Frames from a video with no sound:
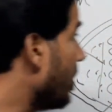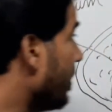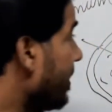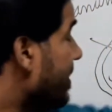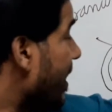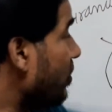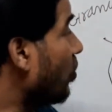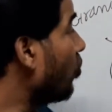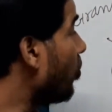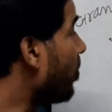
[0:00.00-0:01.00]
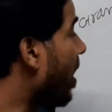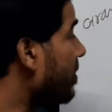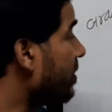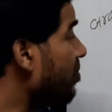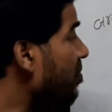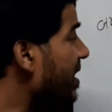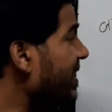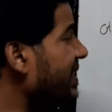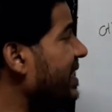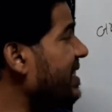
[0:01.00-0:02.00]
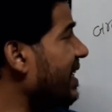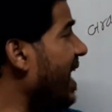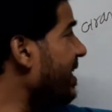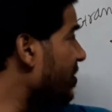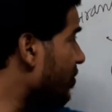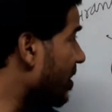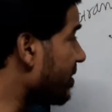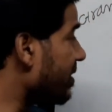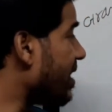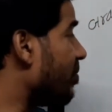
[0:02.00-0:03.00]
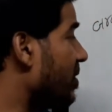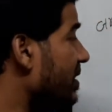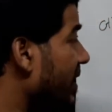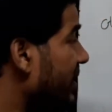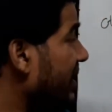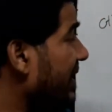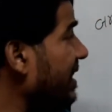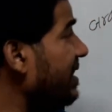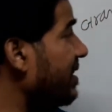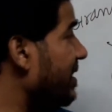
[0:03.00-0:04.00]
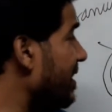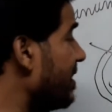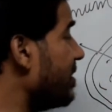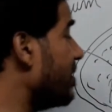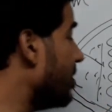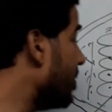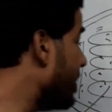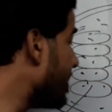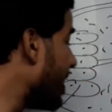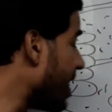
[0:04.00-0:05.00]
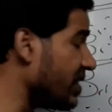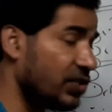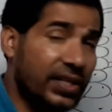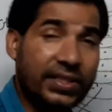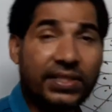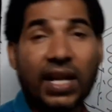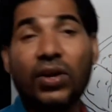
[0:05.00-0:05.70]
Inside the chloroplast, many disc-like structures are present. These disc-like structures are